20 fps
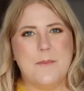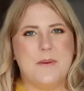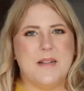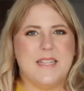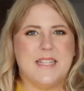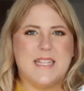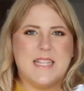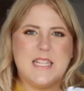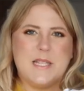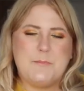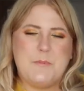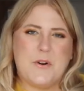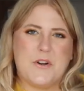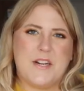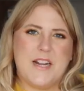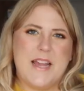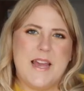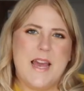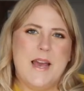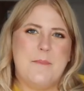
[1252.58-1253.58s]
but
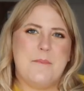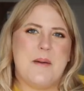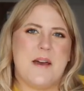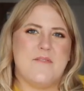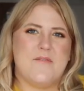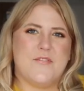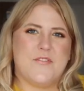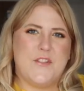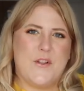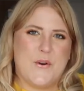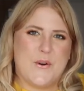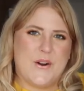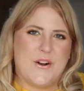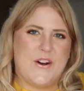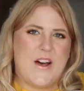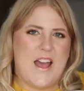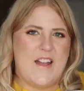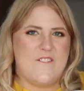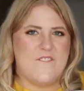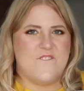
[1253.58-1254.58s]
sporty, but
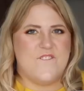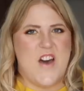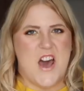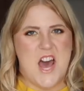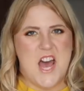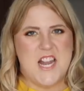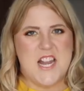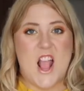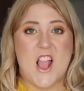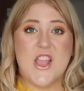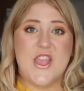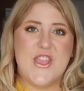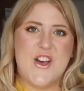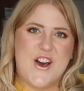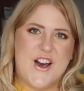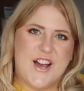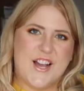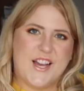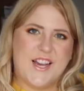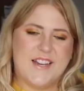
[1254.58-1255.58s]
floral and fun
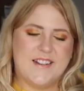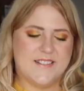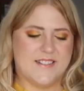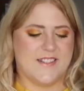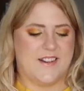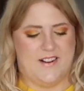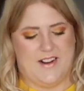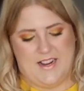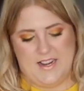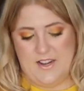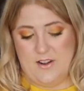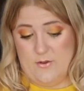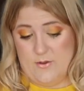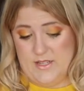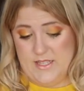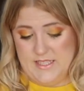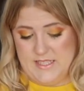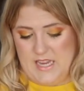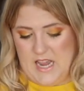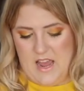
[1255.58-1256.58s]
look. Sorry, I don't know
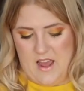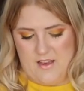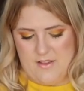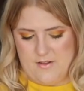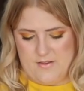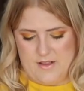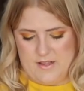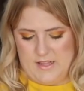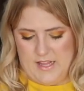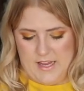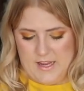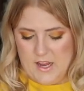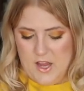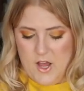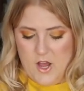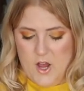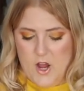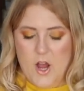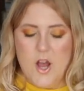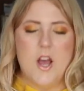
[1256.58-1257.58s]
what to say other than like
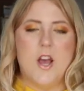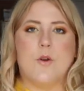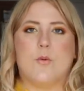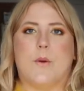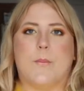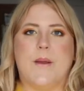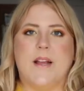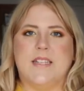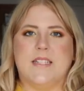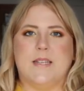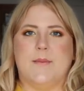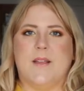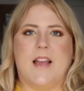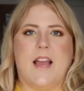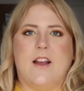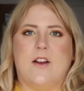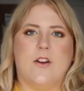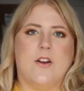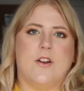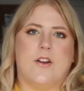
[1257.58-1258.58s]
repeat something
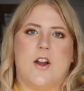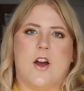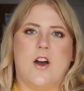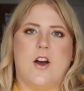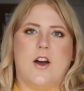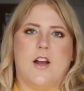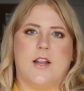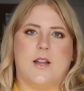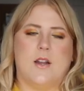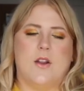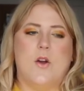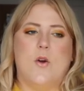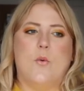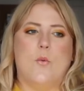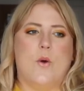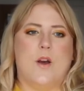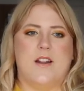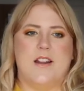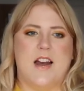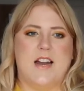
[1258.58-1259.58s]
I heard on
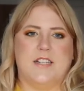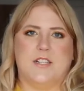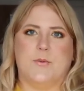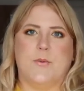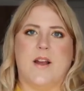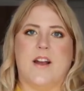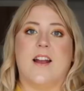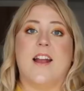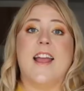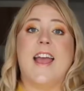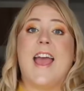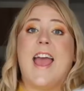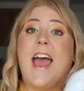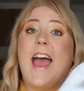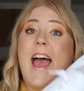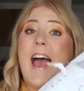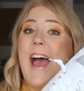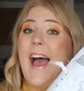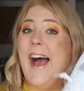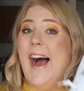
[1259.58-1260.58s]
what not to wear.
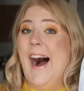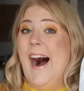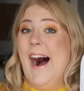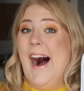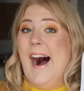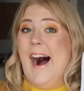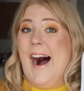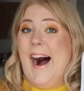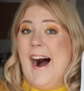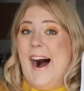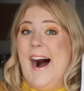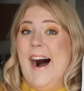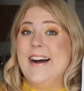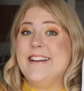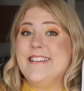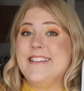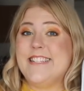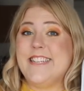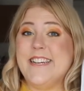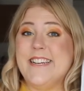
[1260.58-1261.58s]

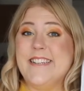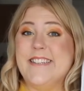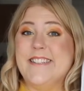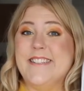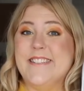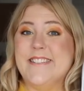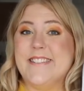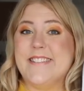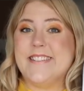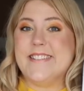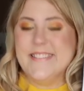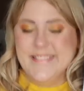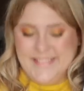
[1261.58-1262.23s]
Shoes!